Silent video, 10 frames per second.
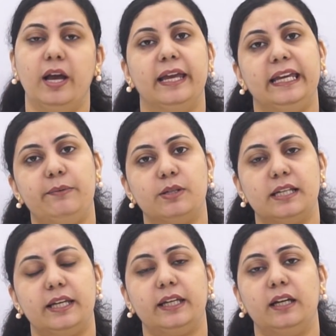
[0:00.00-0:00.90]
He was
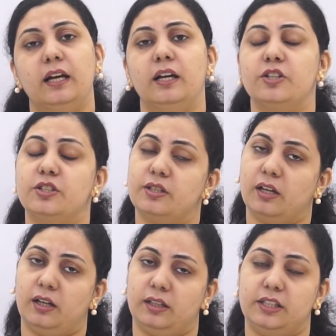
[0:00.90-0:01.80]
like,
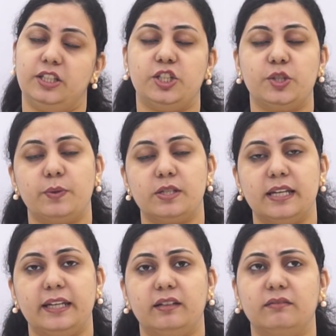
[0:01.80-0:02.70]
the teacher was
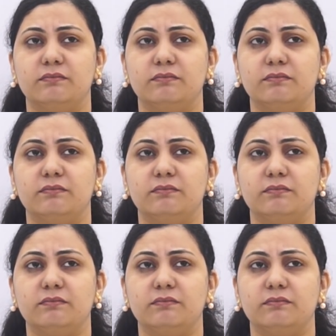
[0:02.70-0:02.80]
like,